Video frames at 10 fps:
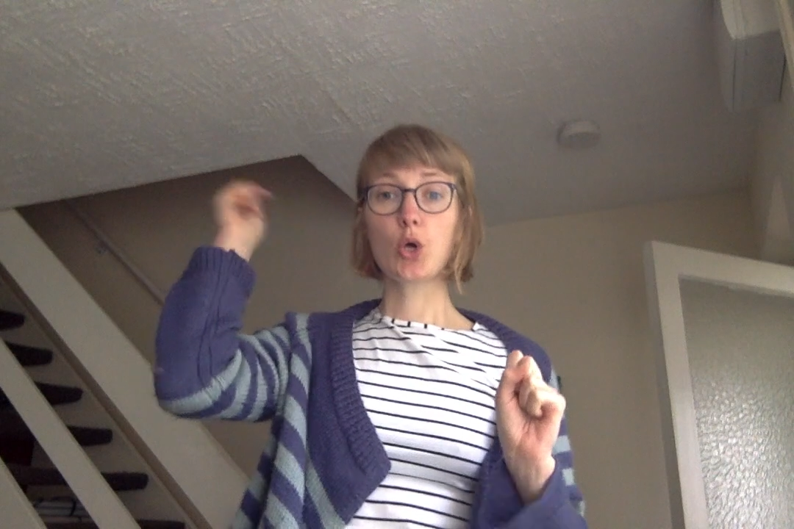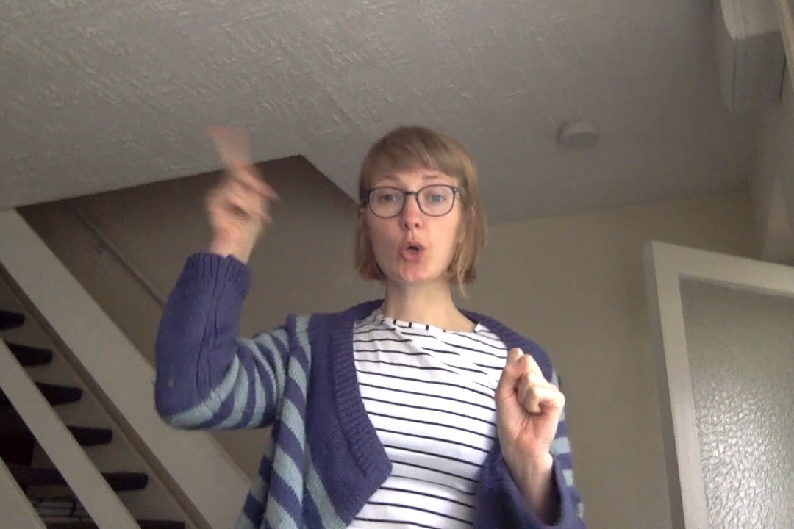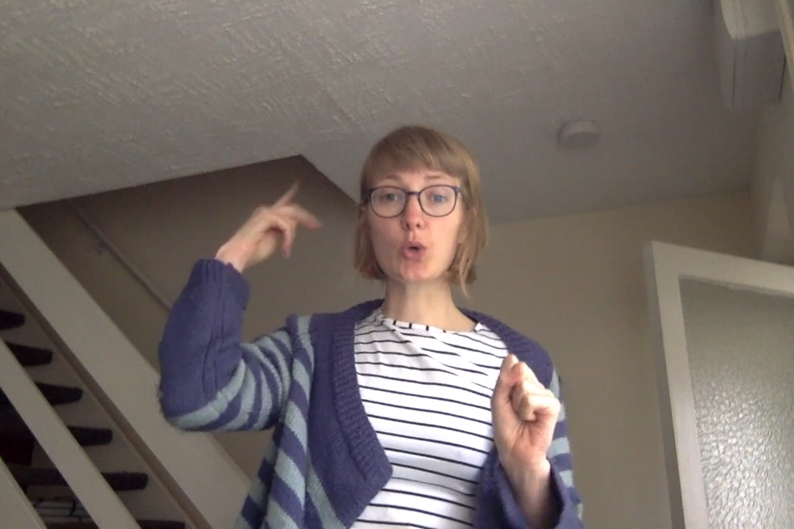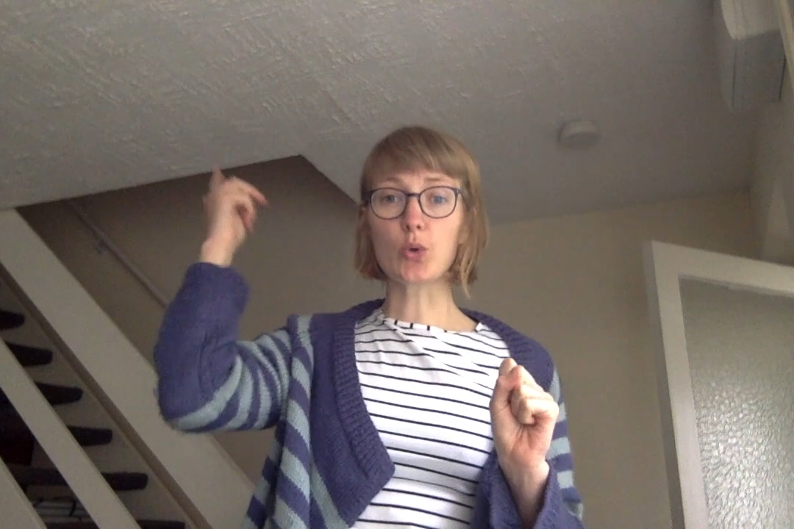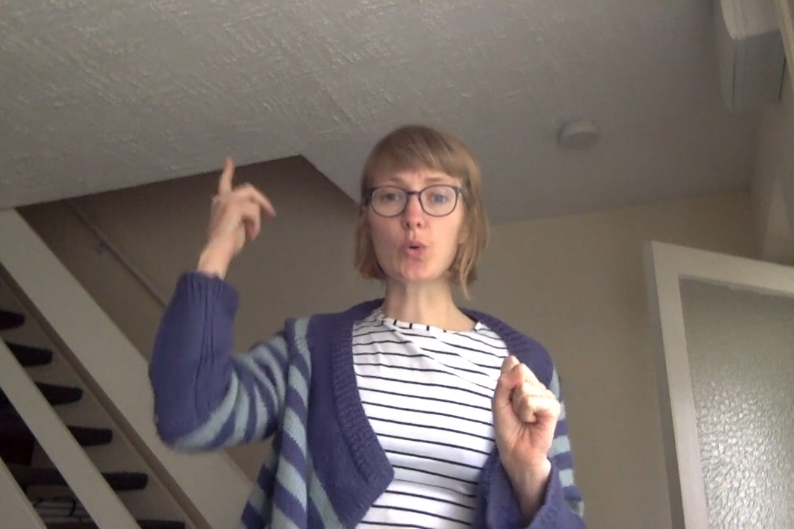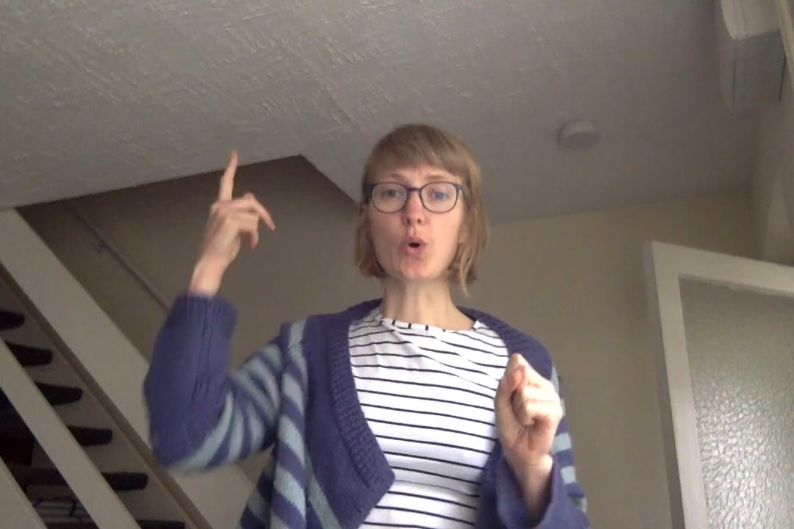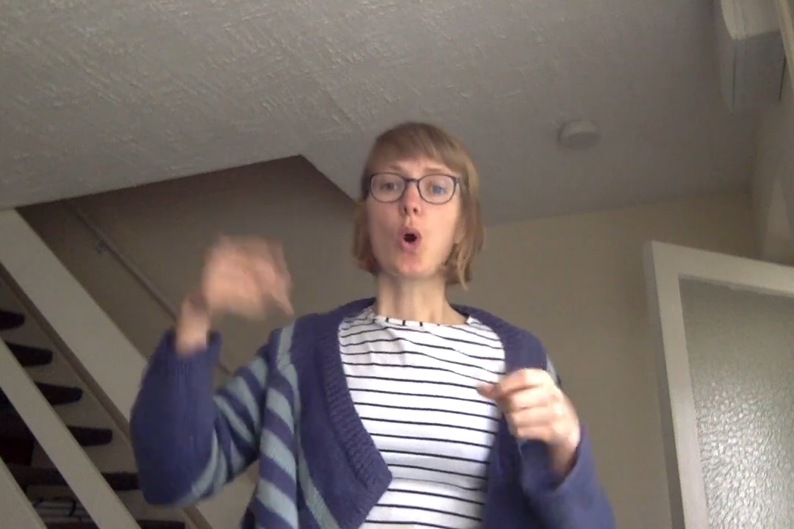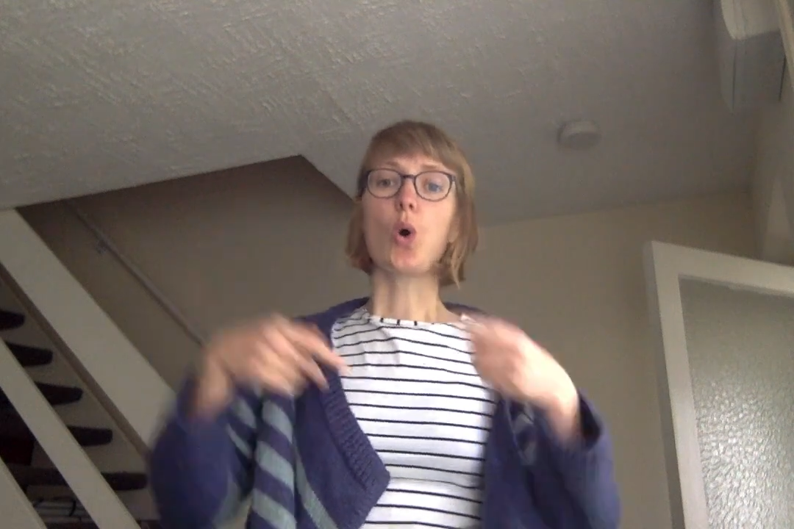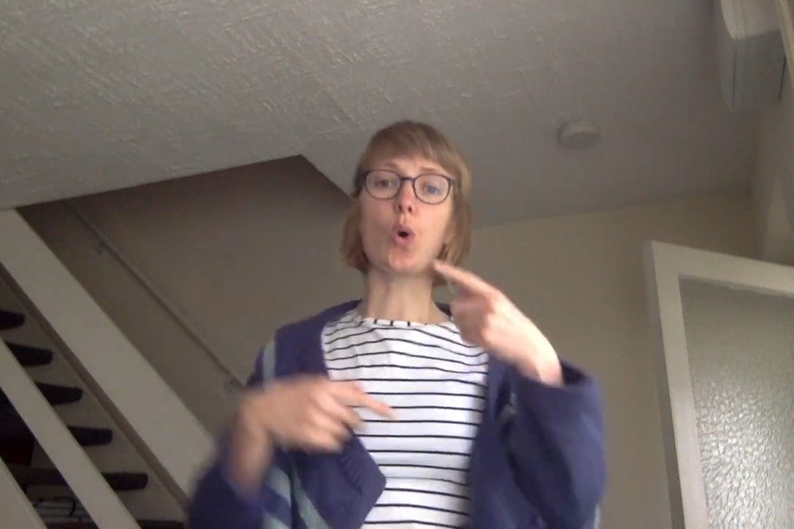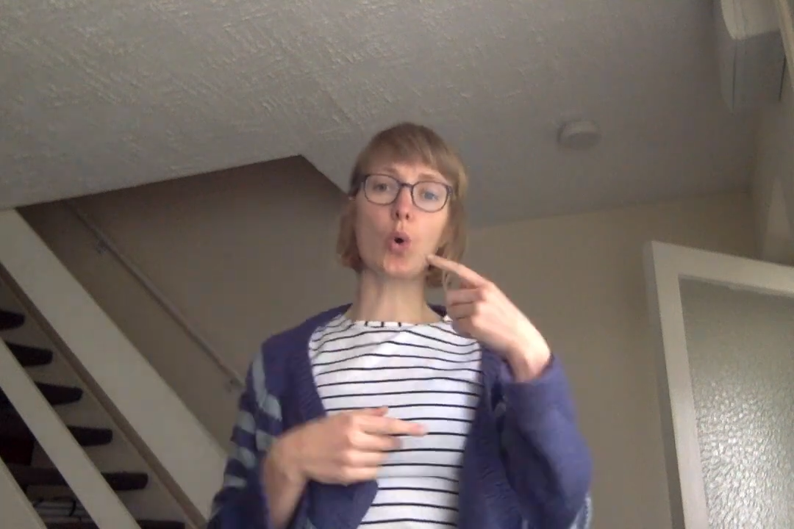who
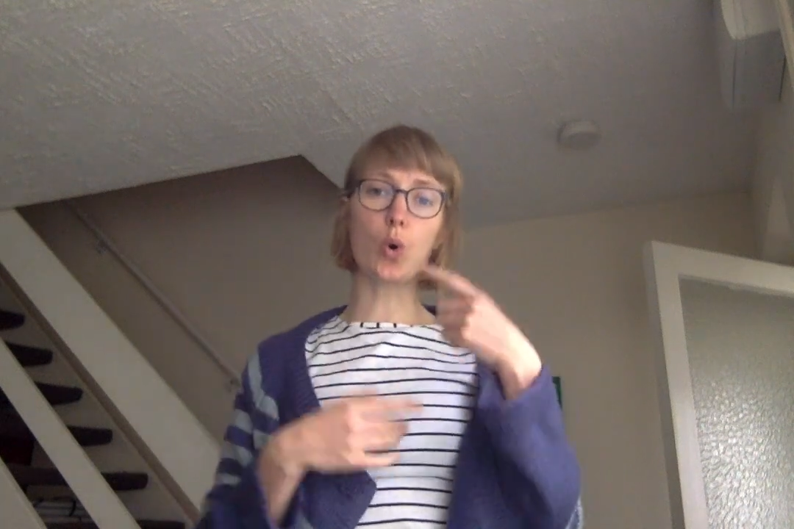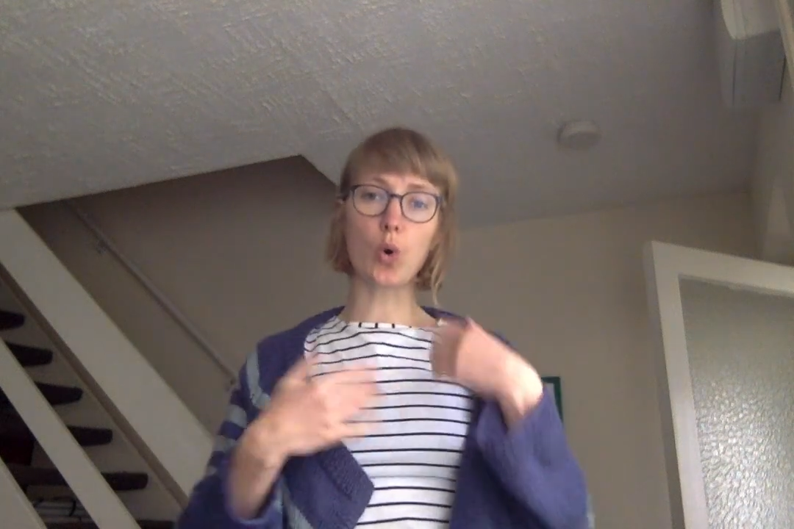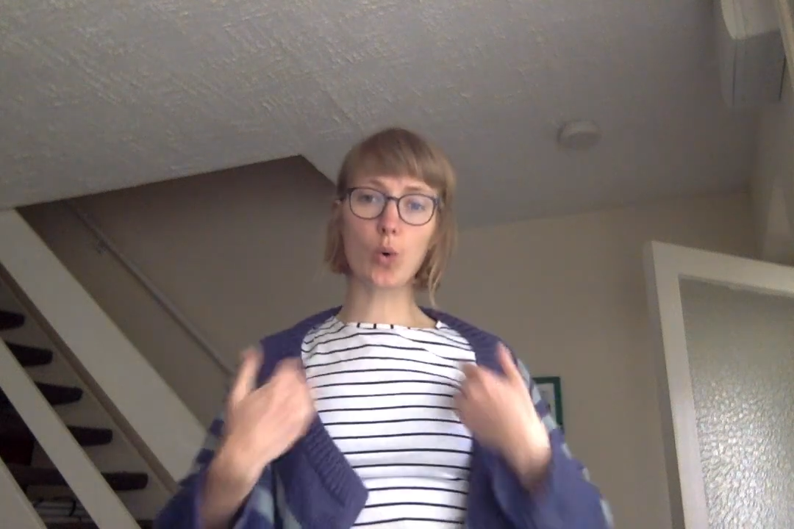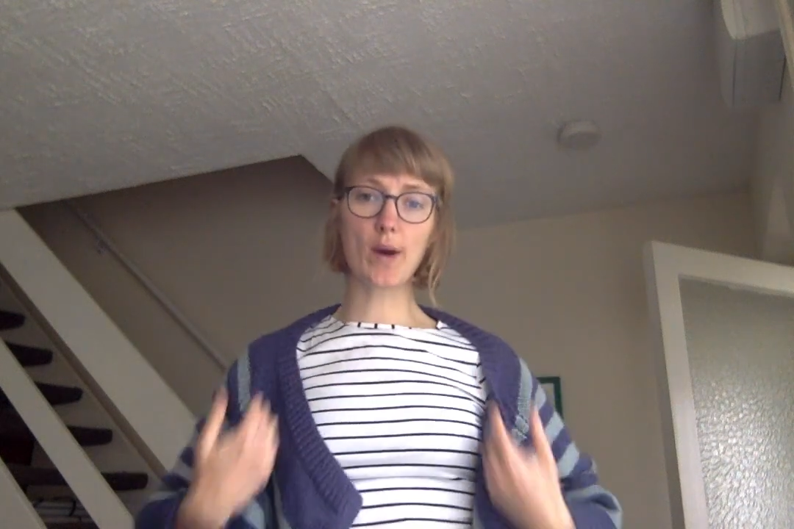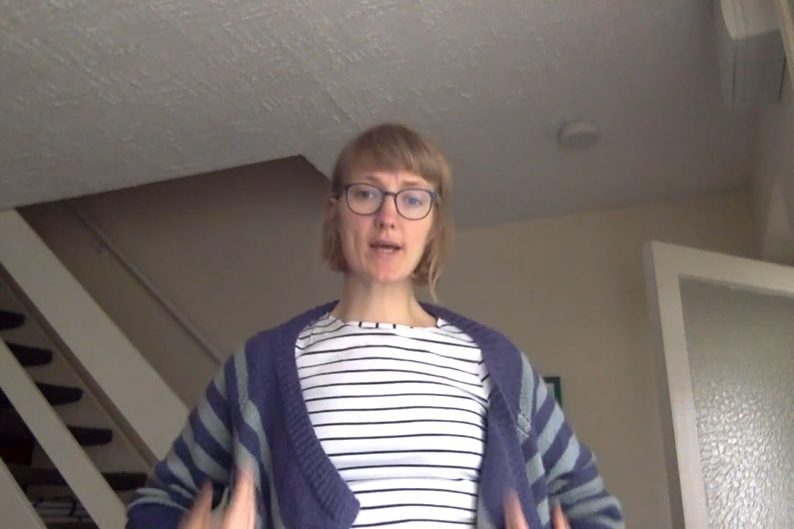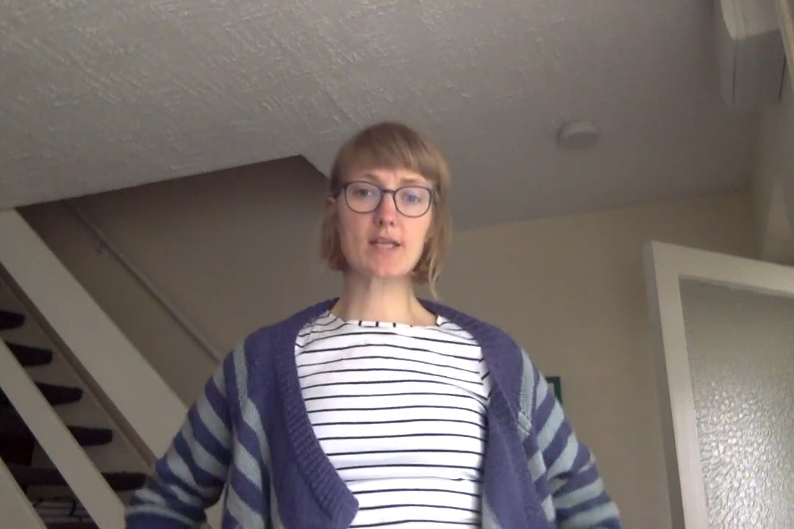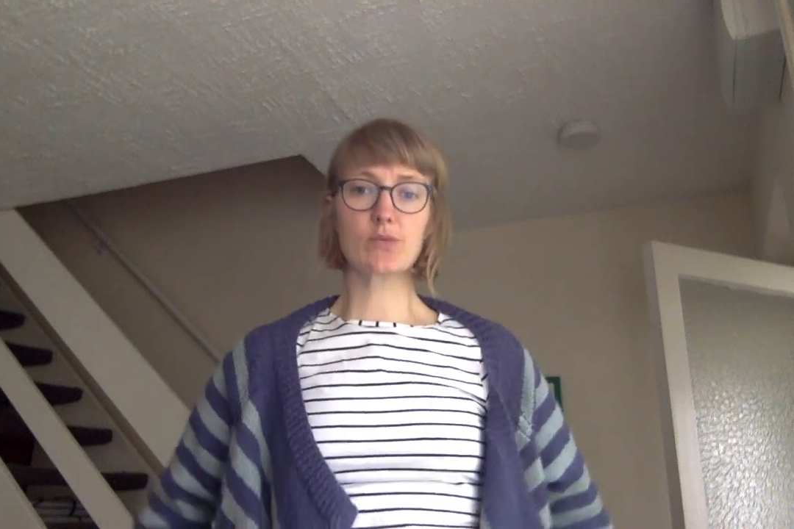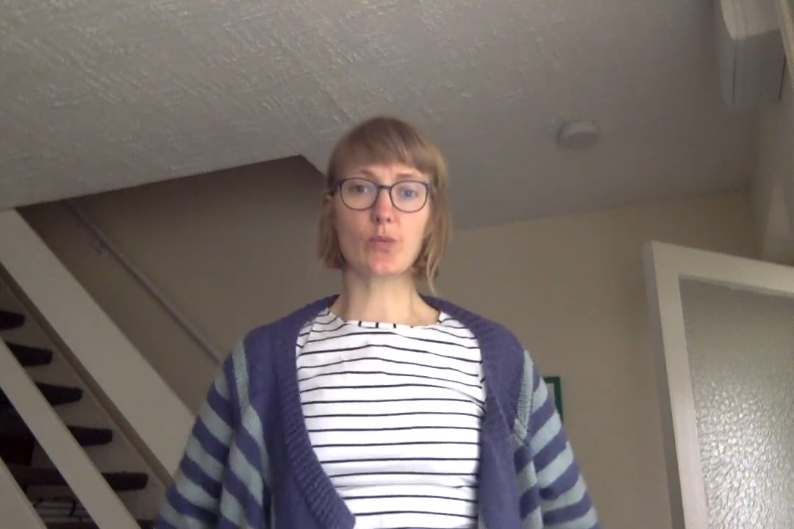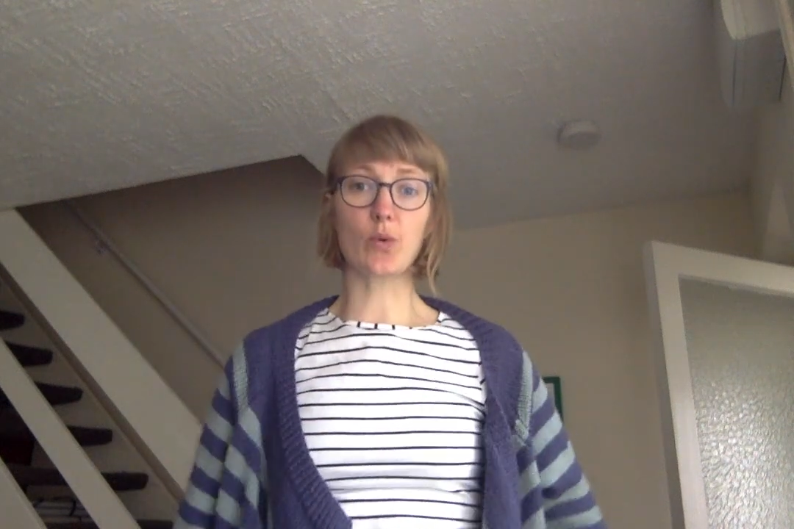always